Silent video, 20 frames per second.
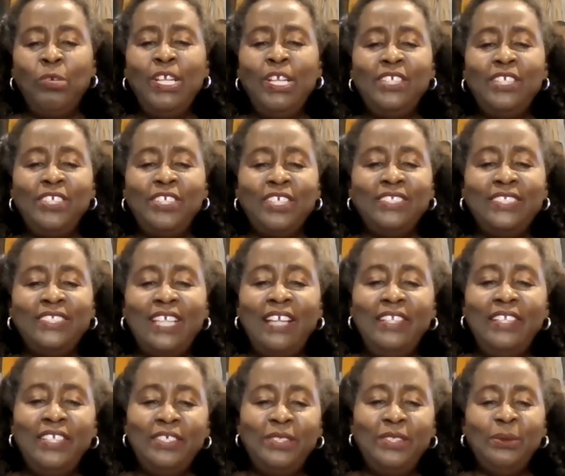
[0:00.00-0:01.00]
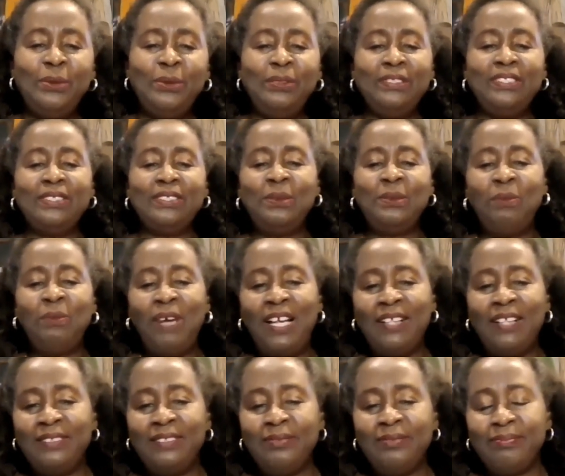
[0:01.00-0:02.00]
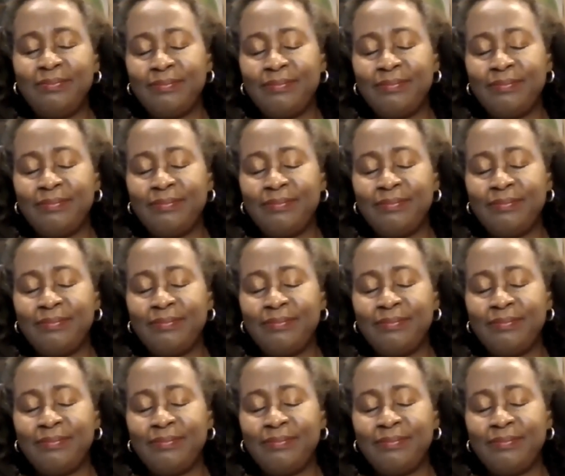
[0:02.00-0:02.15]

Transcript: religious undertones as well.